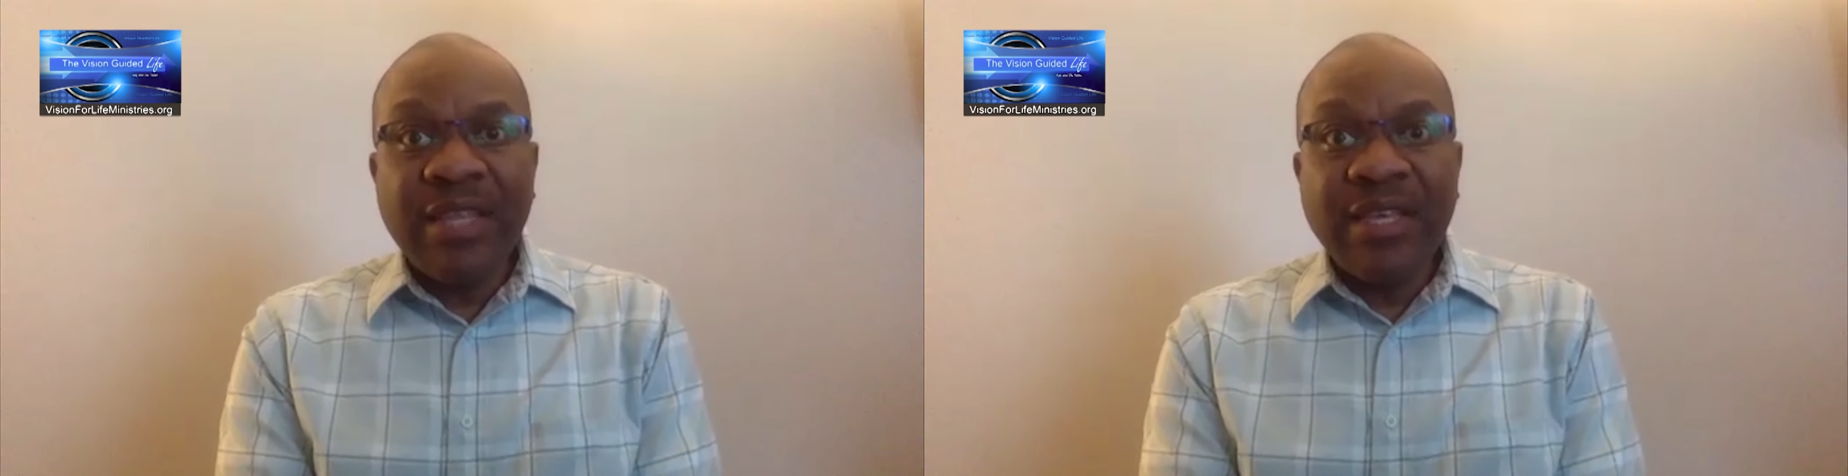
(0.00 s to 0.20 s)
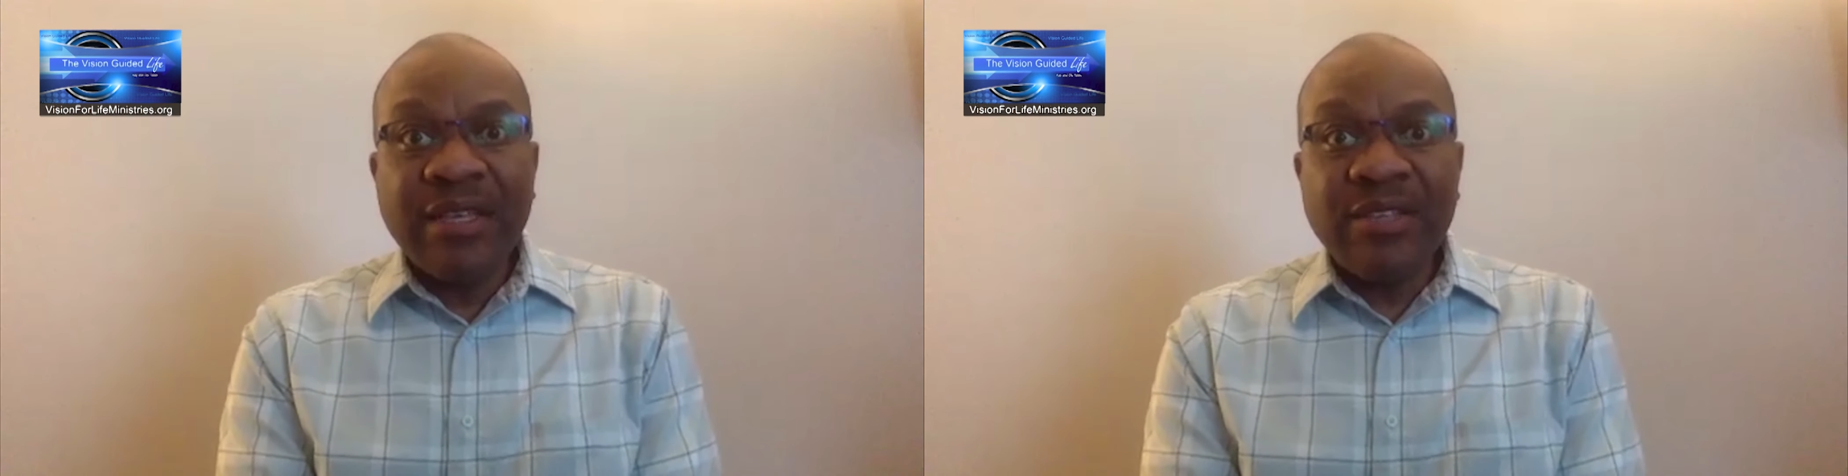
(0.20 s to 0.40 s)

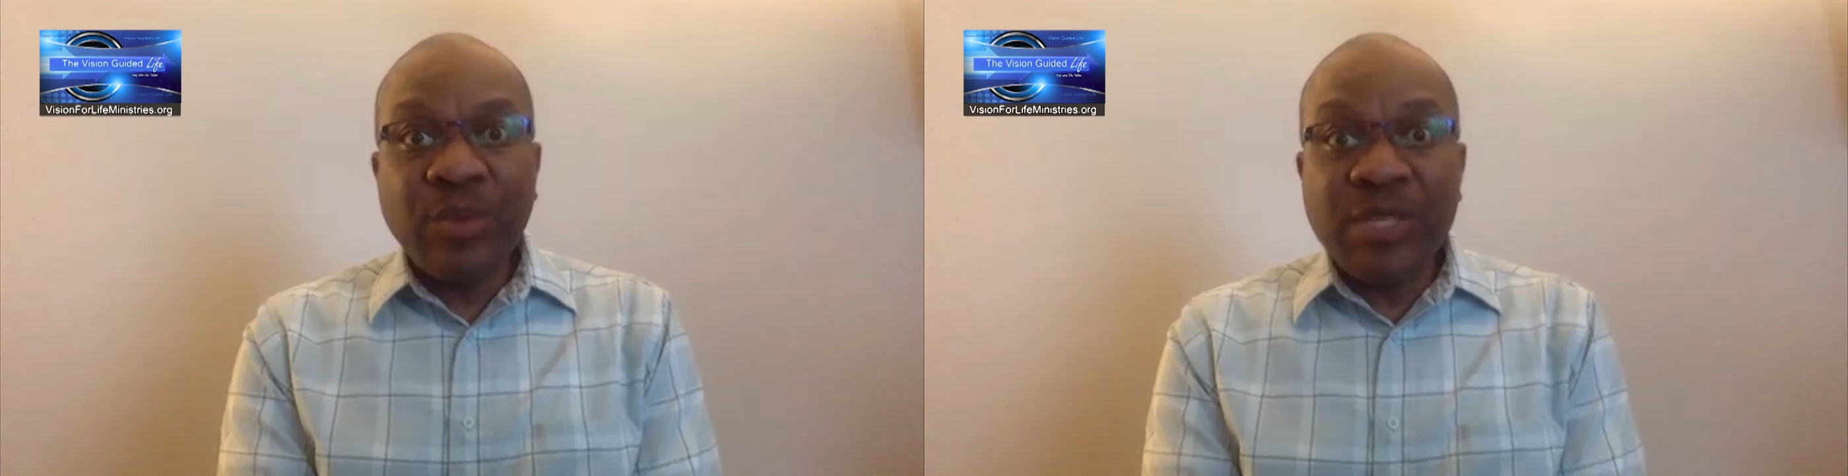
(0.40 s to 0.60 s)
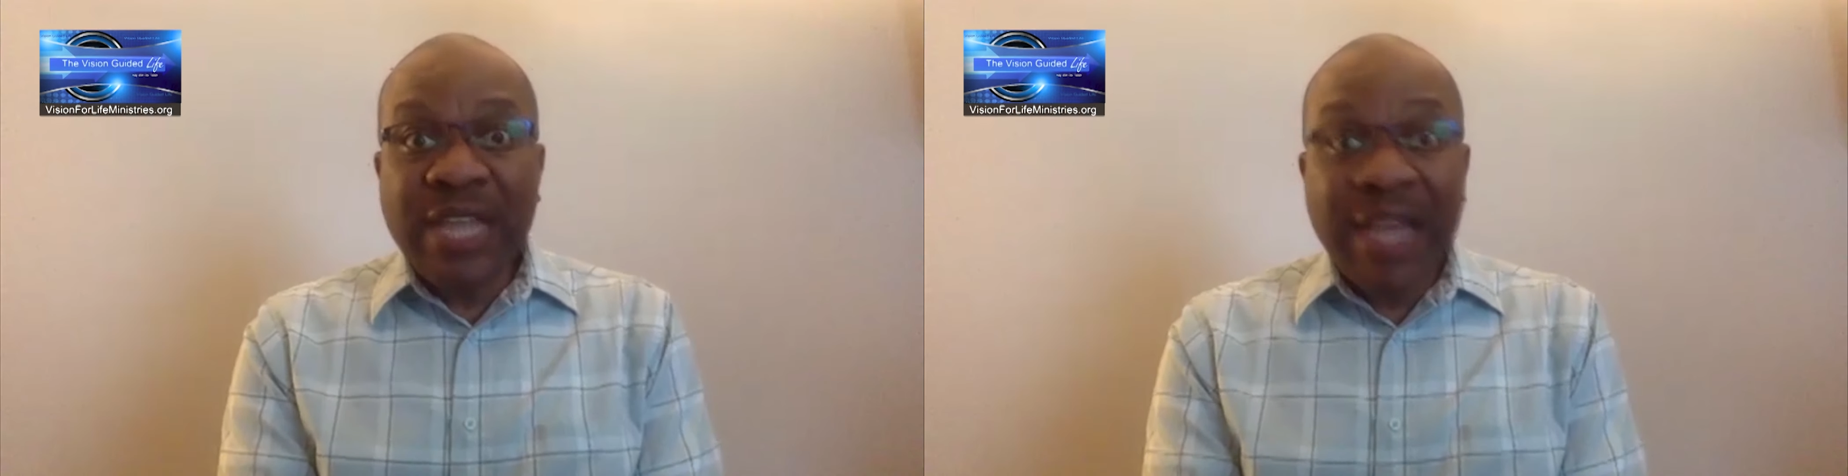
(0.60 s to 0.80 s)
The
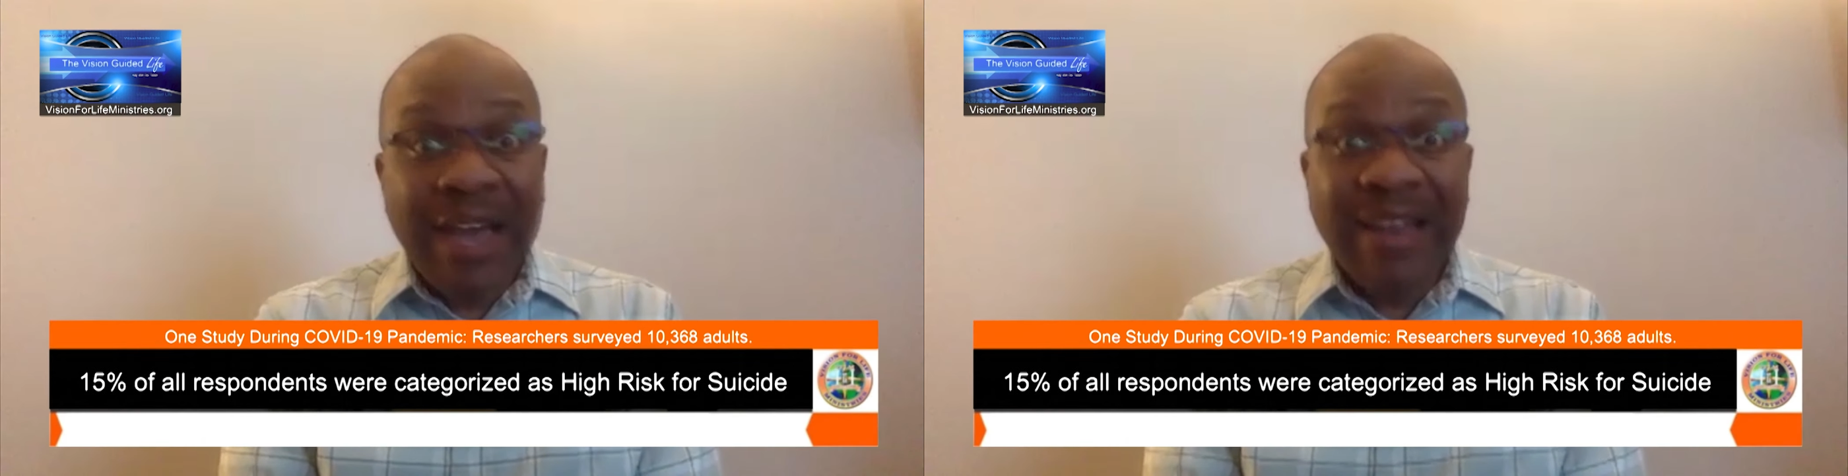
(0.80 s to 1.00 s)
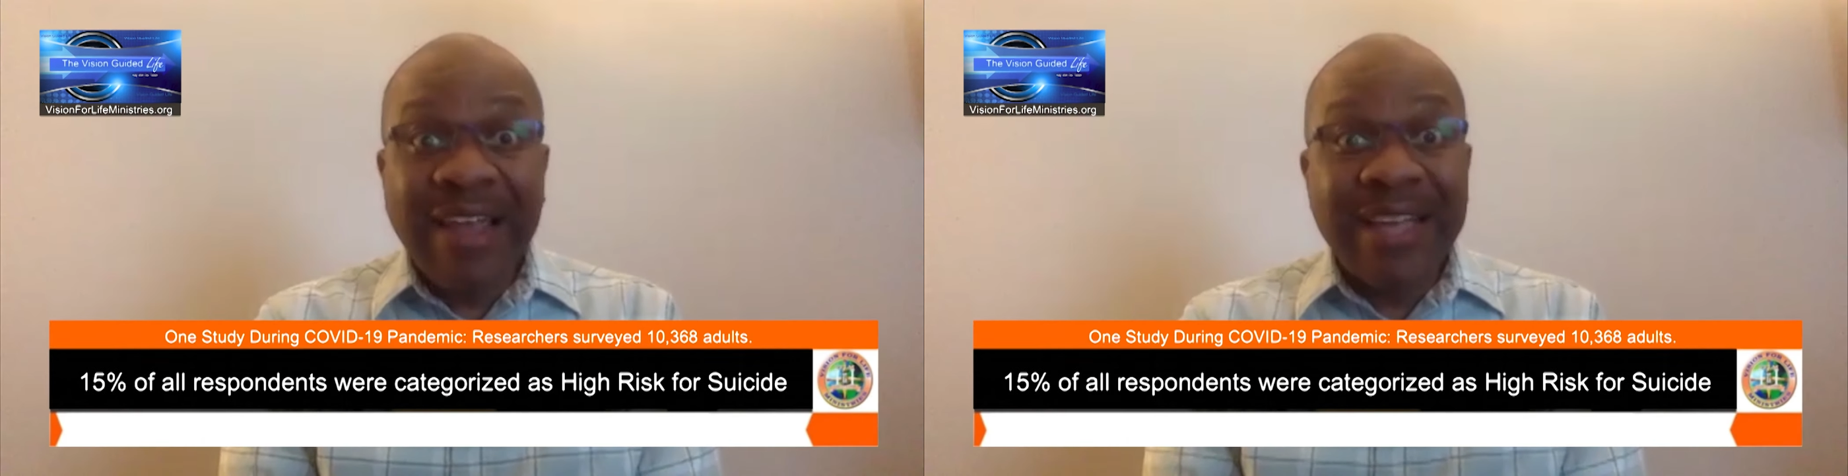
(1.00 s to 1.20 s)
suicide
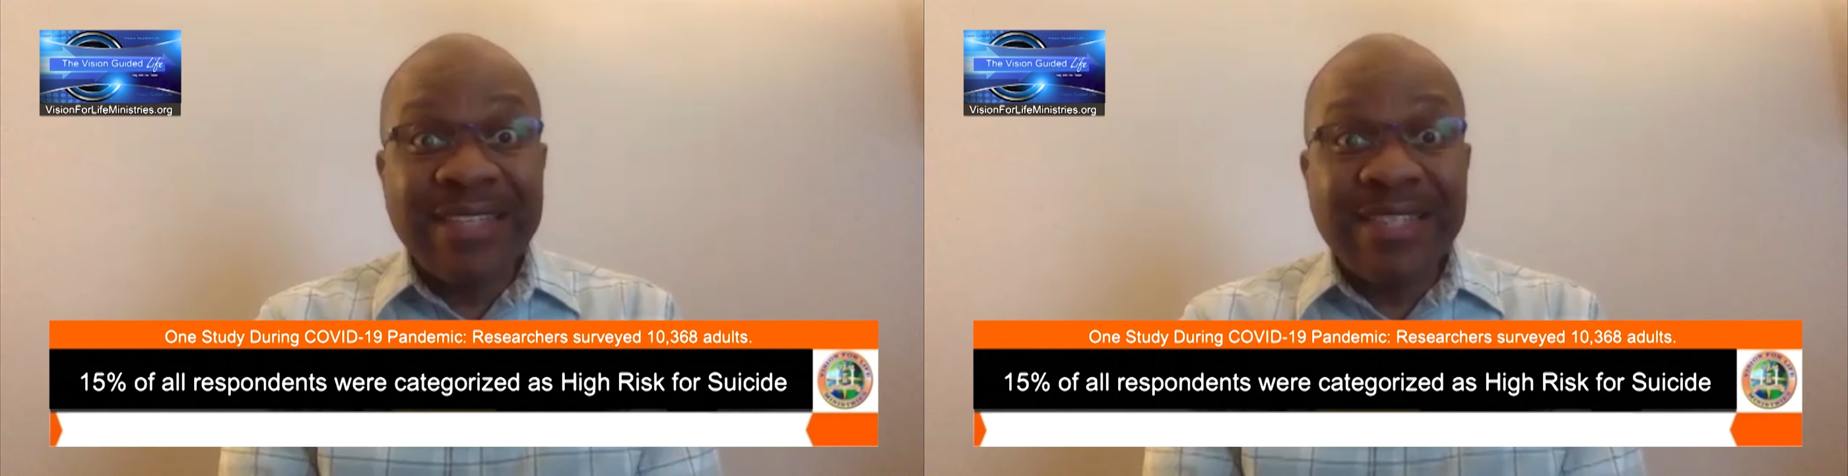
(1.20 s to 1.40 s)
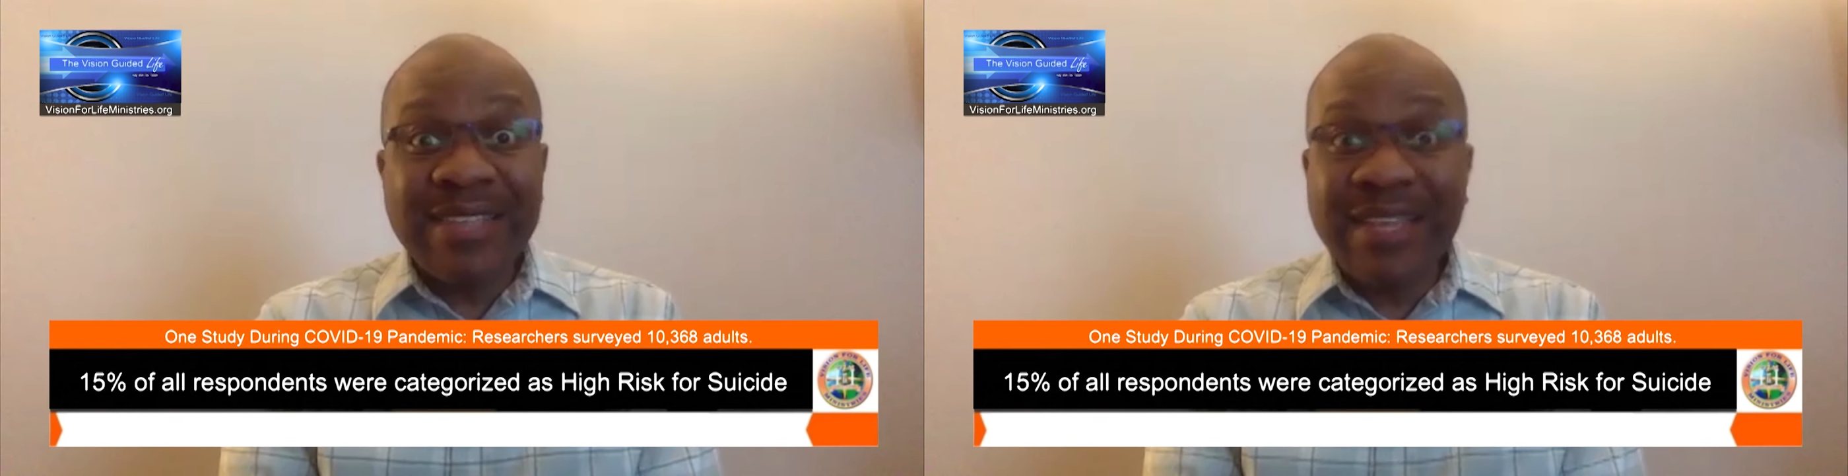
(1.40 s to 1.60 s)
hotlines,
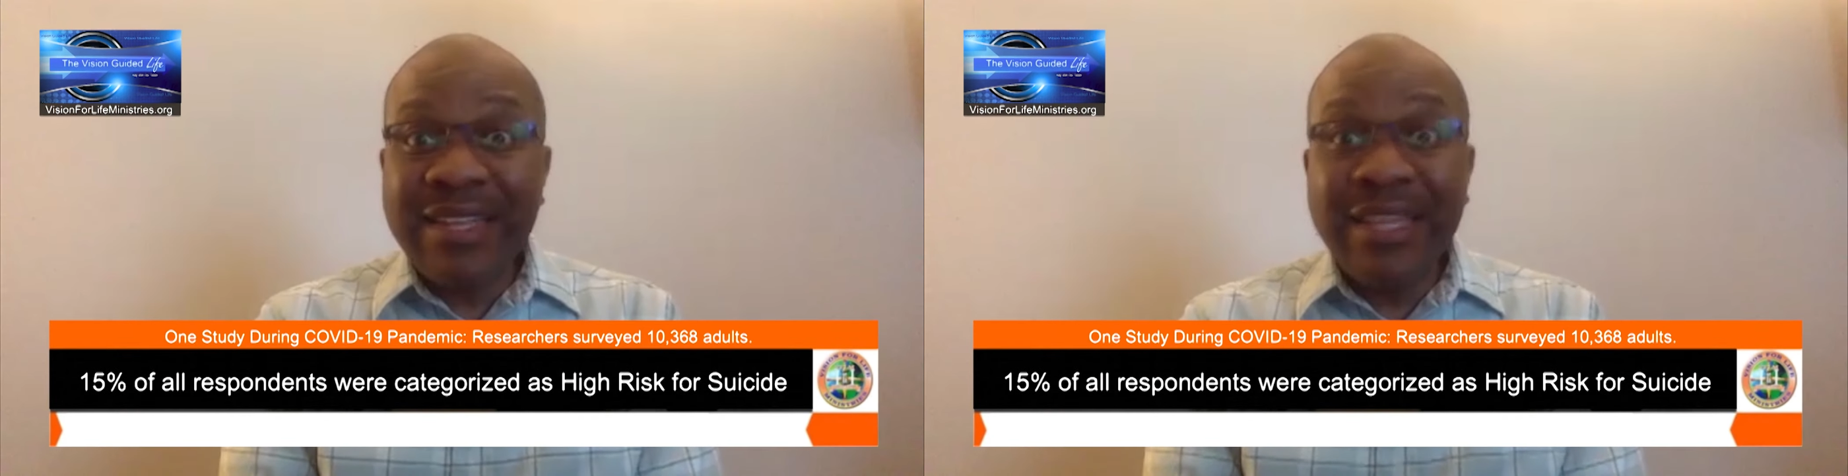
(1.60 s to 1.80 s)
they said